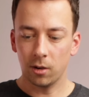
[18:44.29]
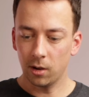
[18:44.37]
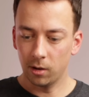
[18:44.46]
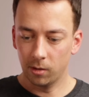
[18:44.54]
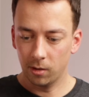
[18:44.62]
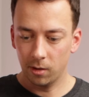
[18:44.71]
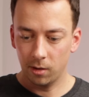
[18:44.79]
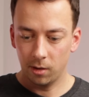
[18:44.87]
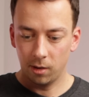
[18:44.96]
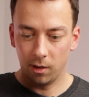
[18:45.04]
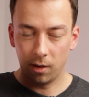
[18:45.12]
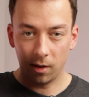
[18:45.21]
Okay.
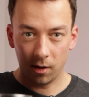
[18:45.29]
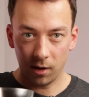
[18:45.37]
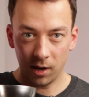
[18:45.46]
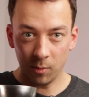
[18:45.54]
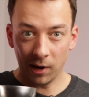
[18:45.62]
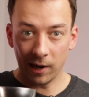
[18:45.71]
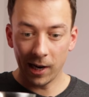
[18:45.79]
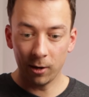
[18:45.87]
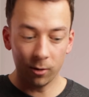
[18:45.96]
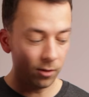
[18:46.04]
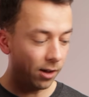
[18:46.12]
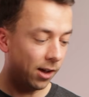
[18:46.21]
In my
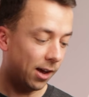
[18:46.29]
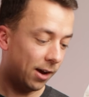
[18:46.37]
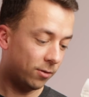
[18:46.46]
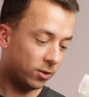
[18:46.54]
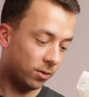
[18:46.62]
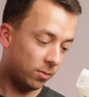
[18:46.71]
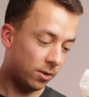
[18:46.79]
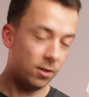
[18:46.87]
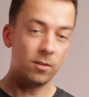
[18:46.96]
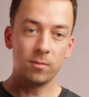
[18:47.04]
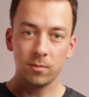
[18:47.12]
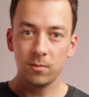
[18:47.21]
ladle, I have
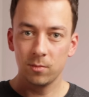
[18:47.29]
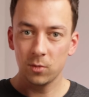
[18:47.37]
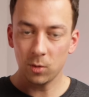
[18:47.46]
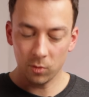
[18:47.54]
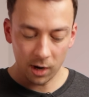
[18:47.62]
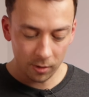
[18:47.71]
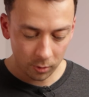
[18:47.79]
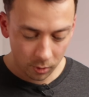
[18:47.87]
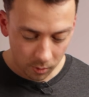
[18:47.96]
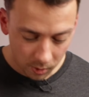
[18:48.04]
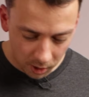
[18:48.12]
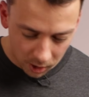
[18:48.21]
some
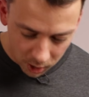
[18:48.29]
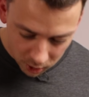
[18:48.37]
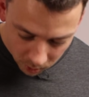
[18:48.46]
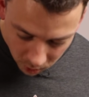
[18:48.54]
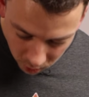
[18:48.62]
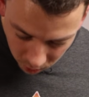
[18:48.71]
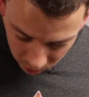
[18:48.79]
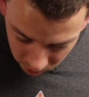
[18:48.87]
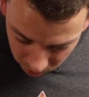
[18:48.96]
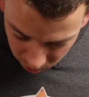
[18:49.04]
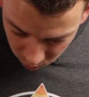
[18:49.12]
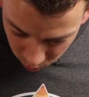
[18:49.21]
gravel, so I'm just
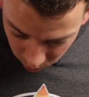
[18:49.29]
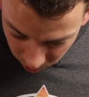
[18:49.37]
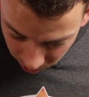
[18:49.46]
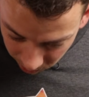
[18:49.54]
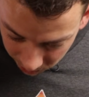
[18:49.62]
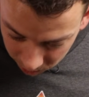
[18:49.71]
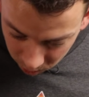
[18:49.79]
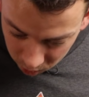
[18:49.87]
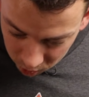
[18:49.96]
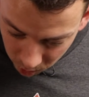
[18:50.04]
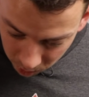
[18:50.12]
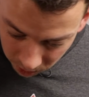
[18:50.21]
gonna sprinkle it
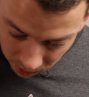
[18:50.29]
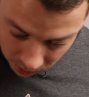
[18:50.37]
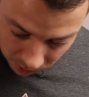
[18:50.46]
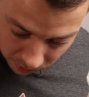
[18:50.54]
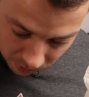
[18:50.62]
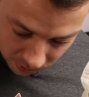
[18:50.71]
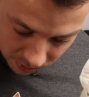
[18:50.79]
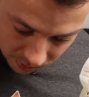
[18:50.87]
on top of the